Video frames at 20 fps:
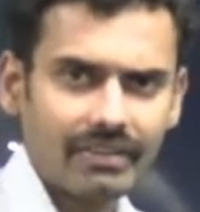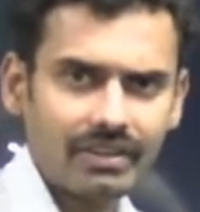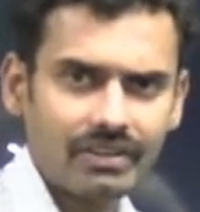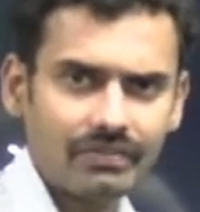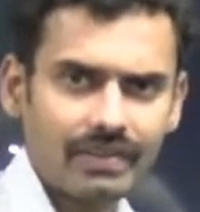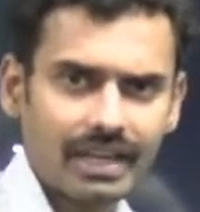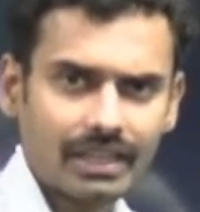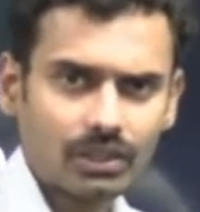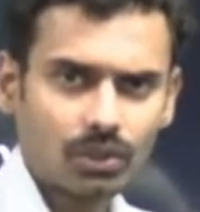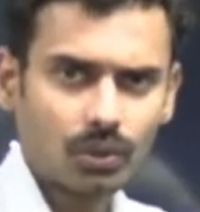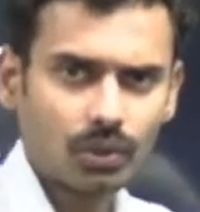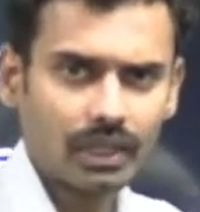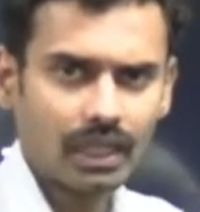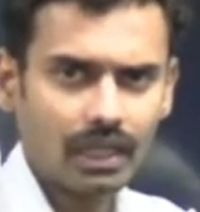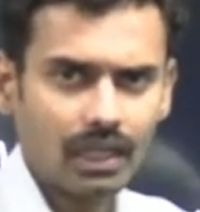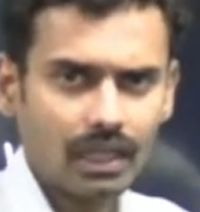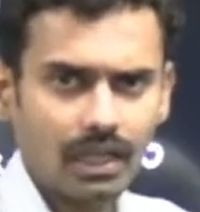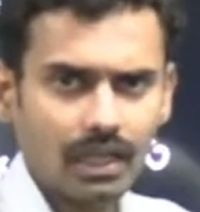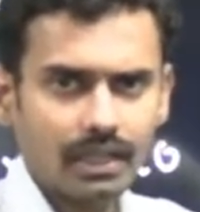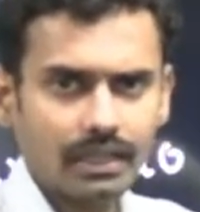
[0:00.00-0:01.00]
factorial.
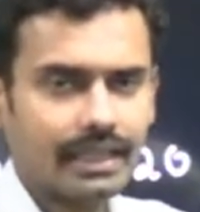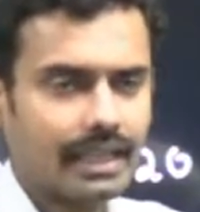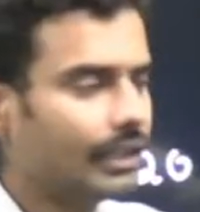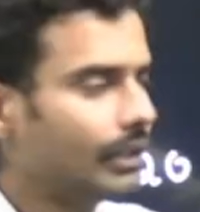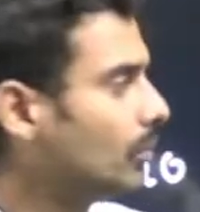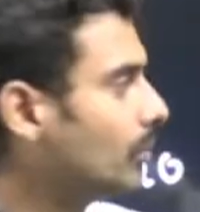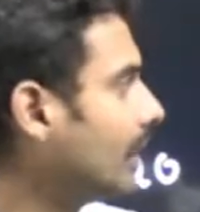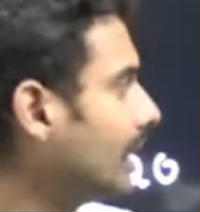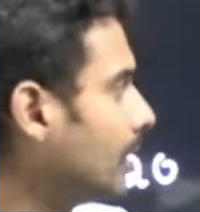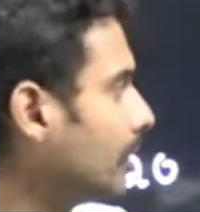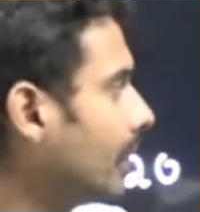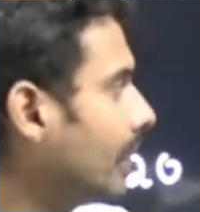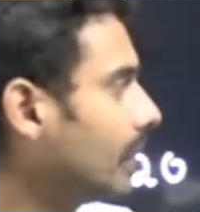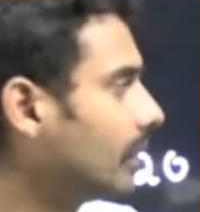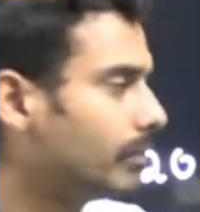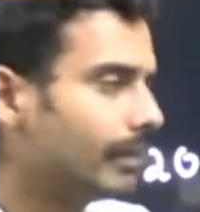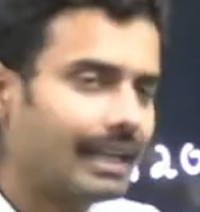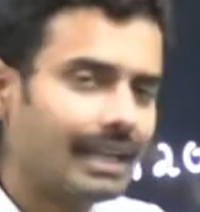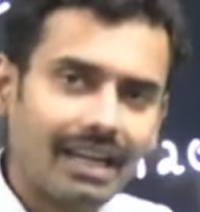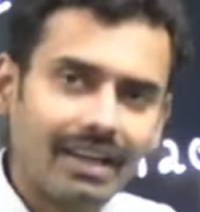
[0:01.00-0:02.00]
Then you multiply it by
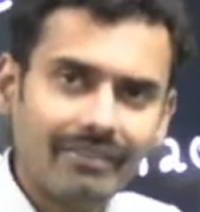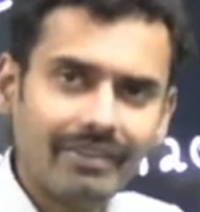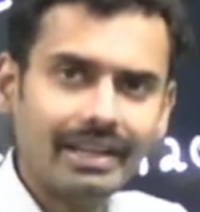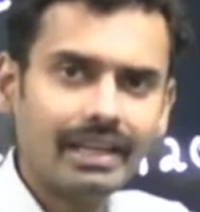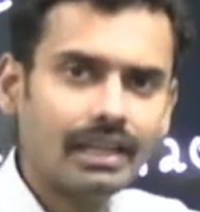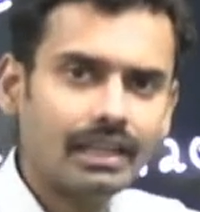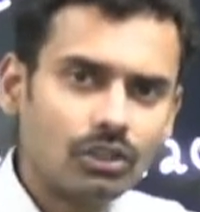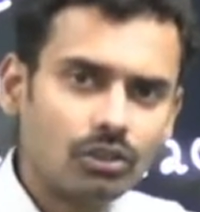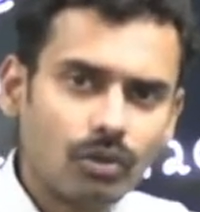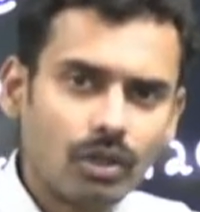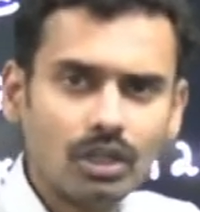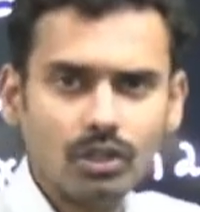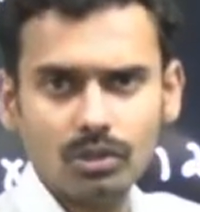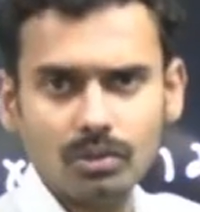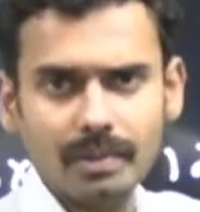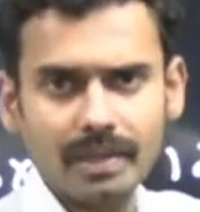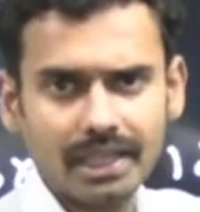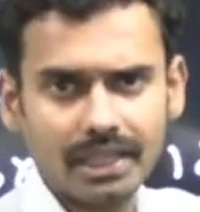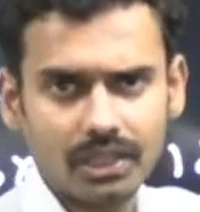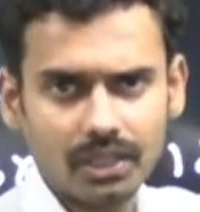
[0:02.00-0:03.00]
11 and 12,
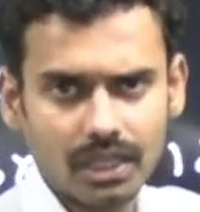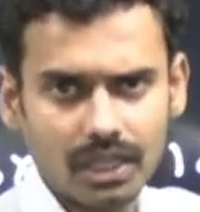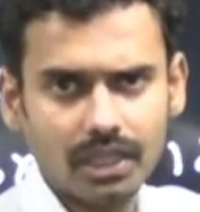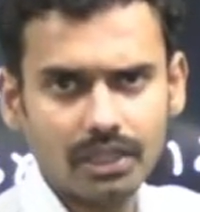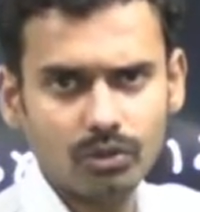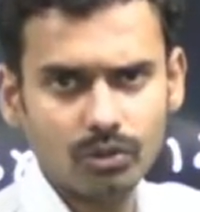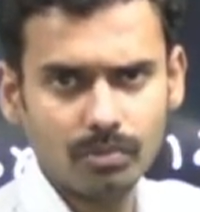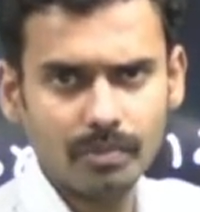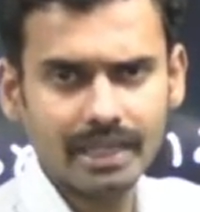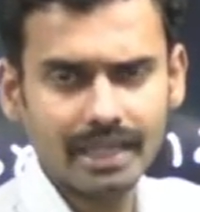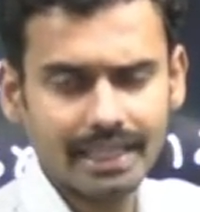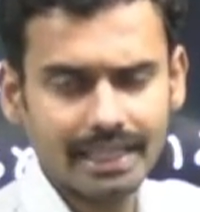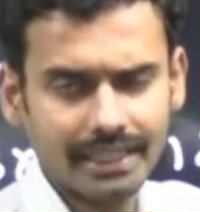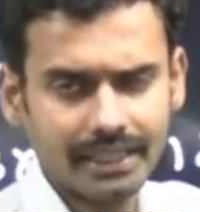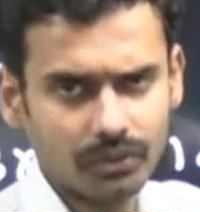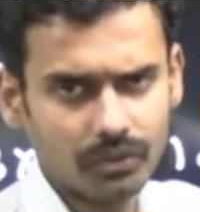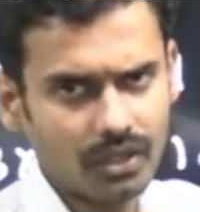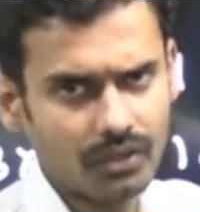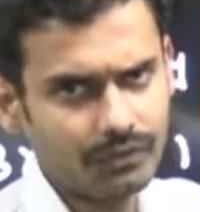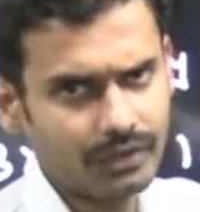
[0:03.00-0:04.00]
you will be getting
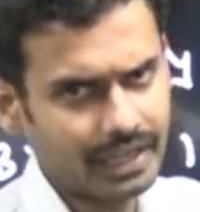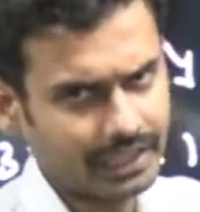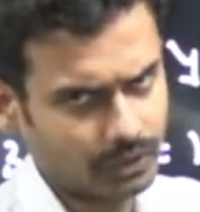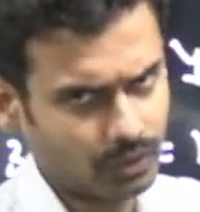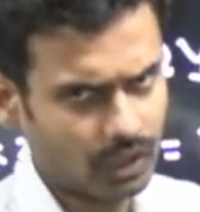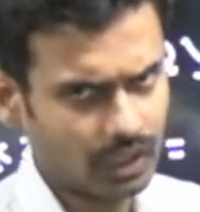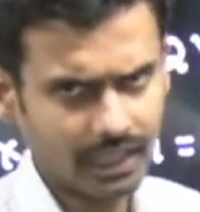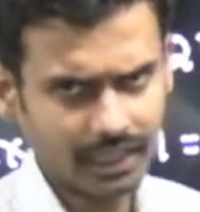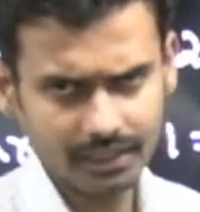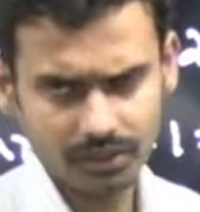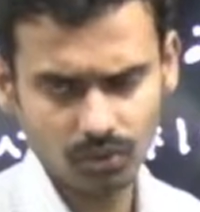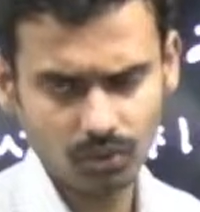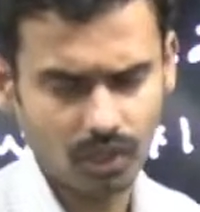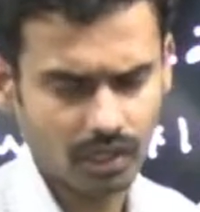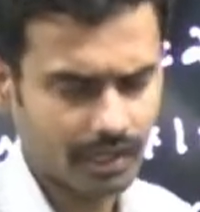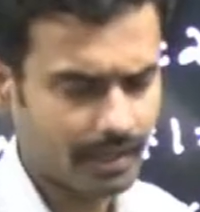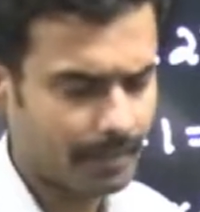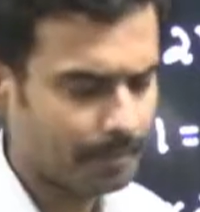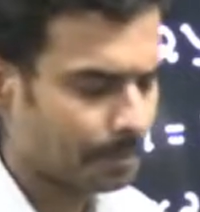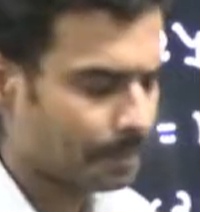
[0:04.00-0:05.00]
12 factorial and so on.
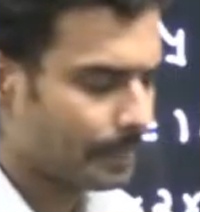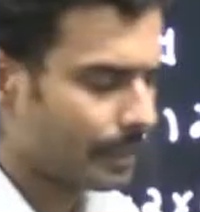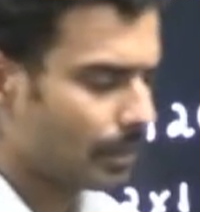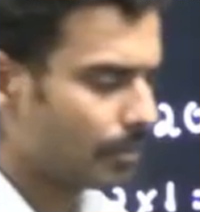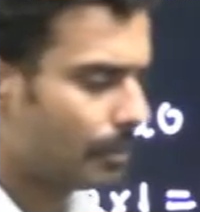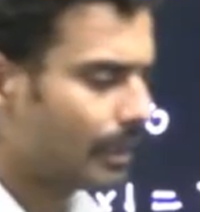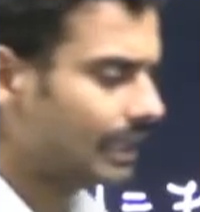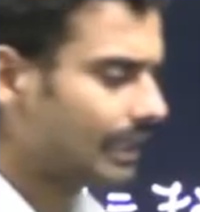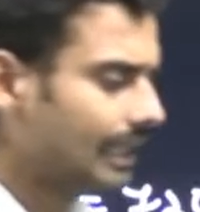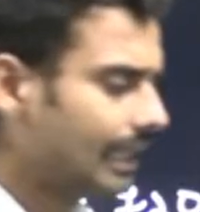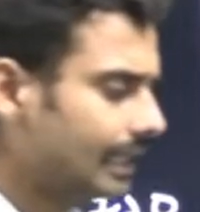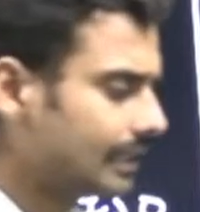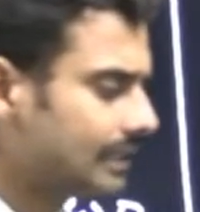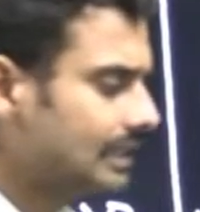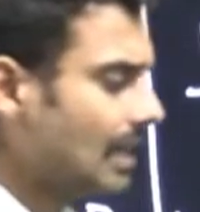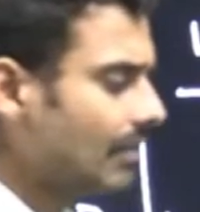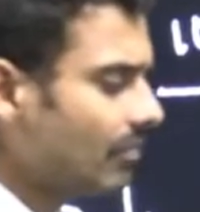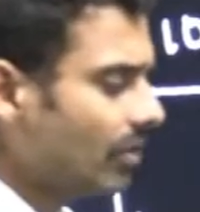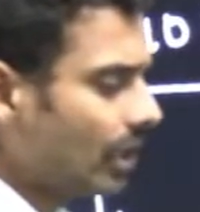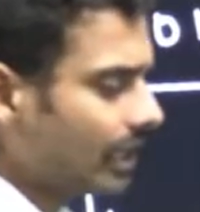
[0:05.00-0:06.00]
But in
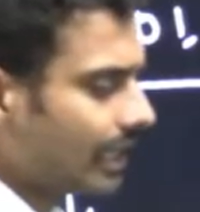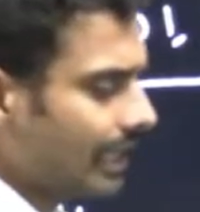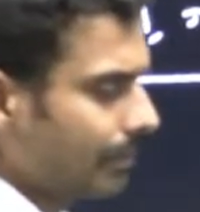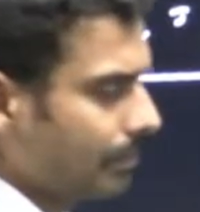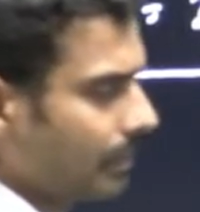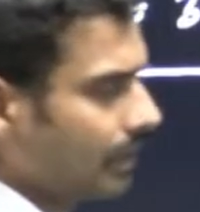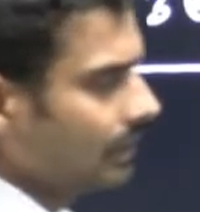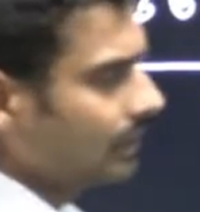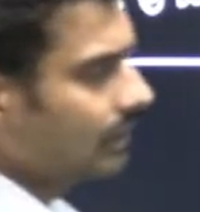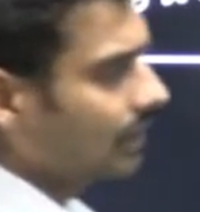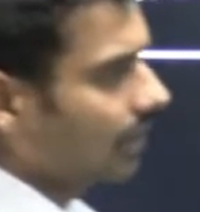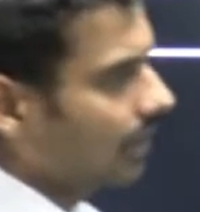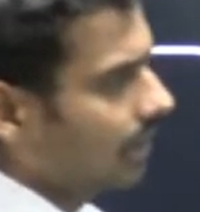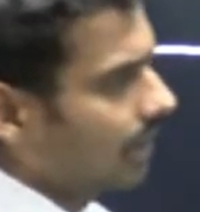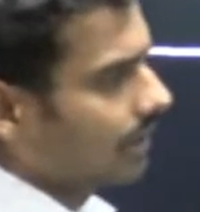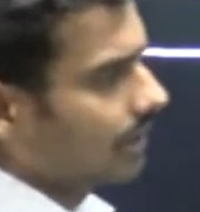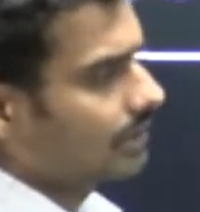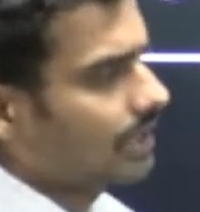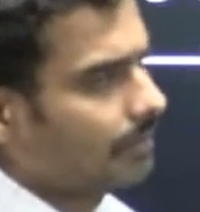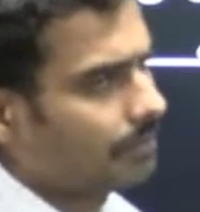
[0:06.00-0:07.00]
exam, what happens?
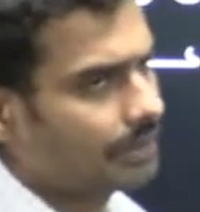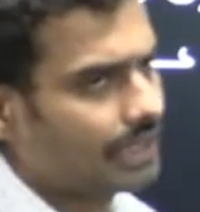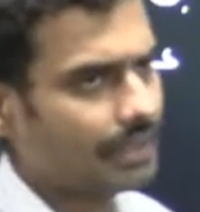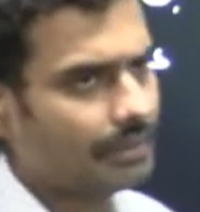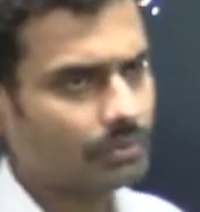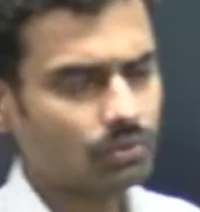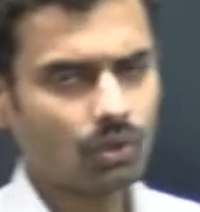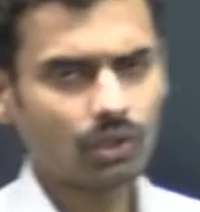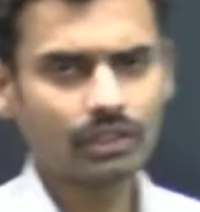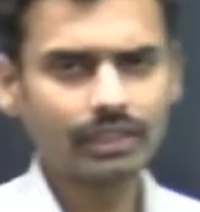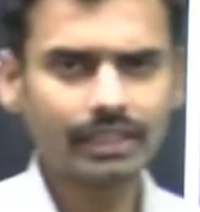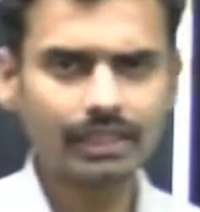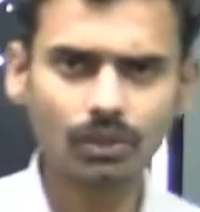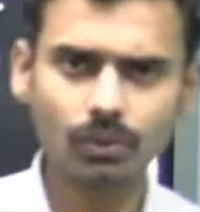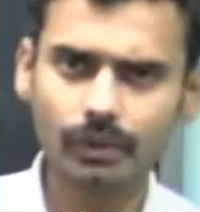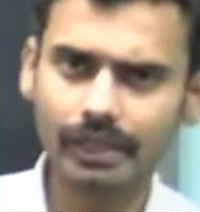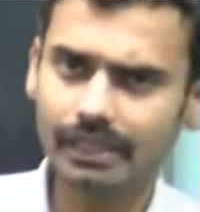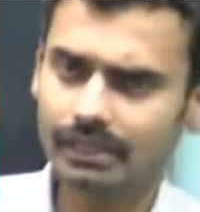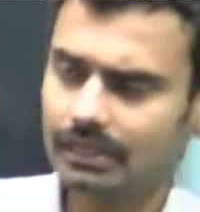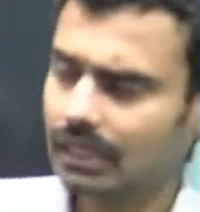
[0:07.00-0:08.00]
Sometimes what they do
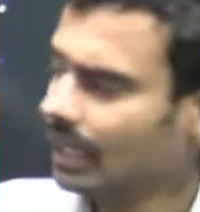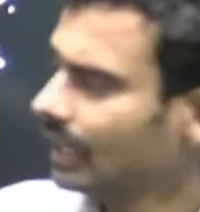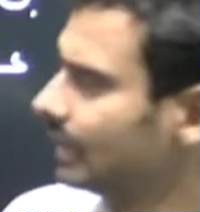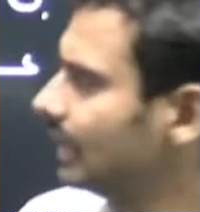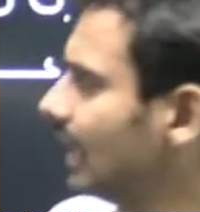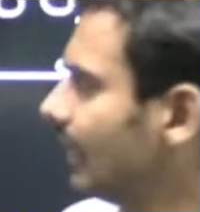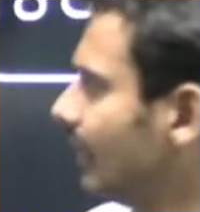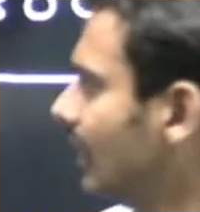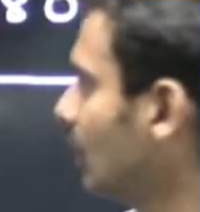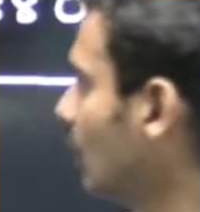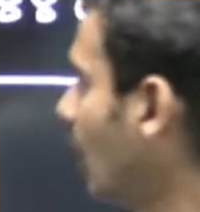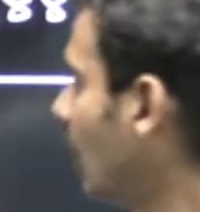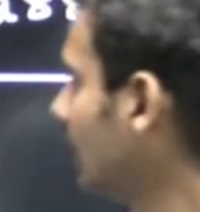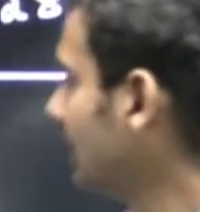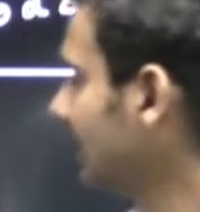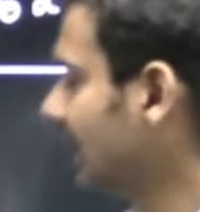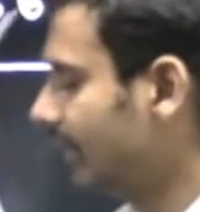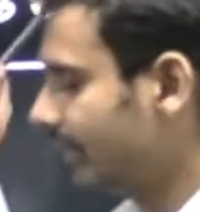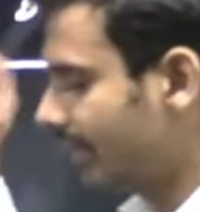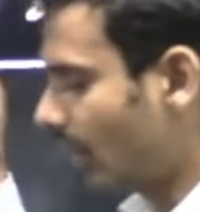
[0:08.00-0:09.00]
is, they will not
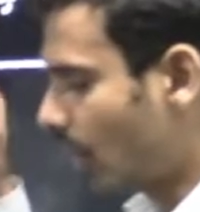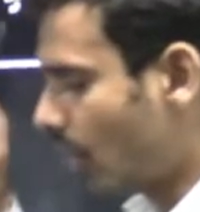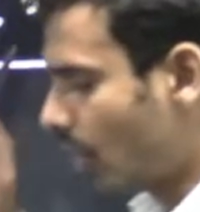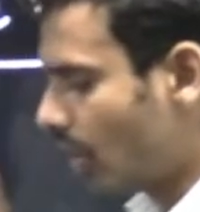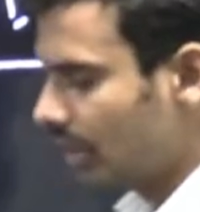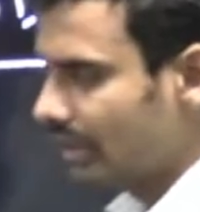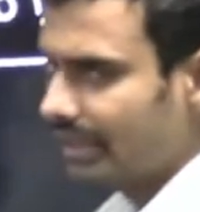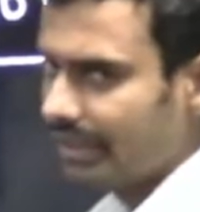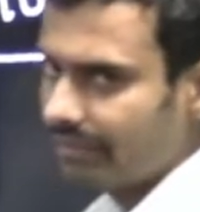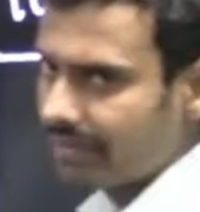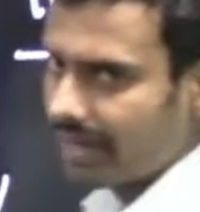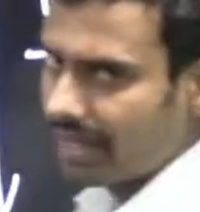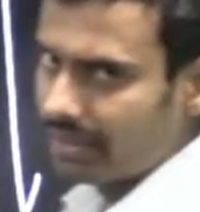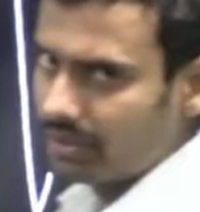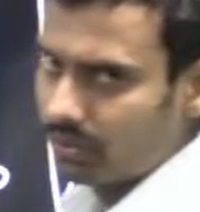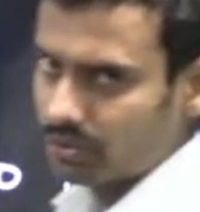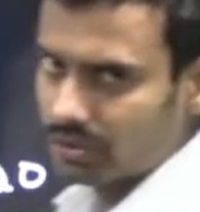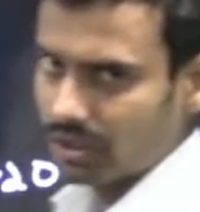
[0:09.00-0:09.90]
give all the values.